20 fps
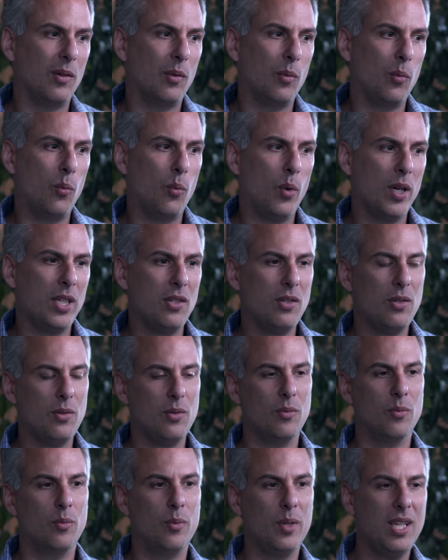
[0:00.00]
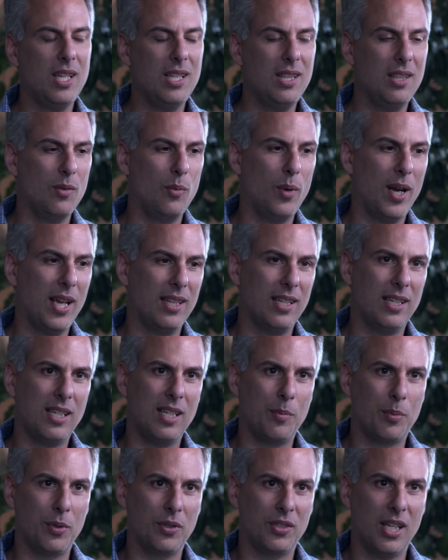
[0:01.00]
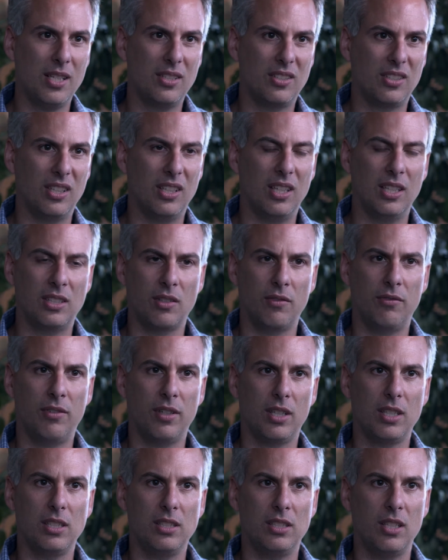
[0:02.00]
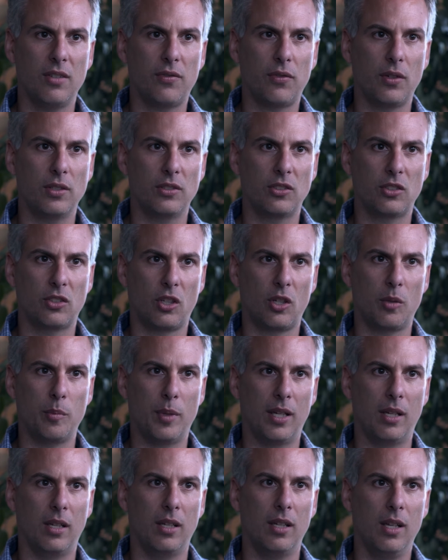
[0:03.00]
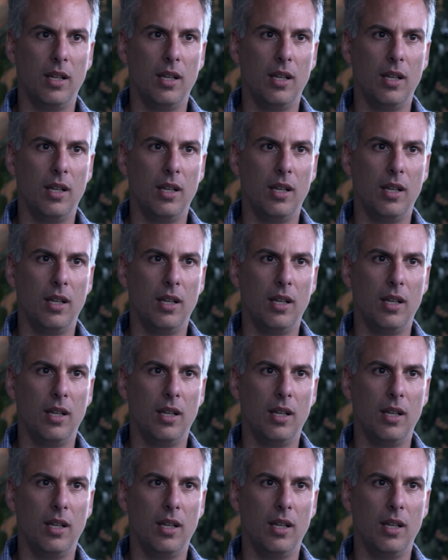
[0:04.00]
when you read the way that he presents it, it's a very different sermon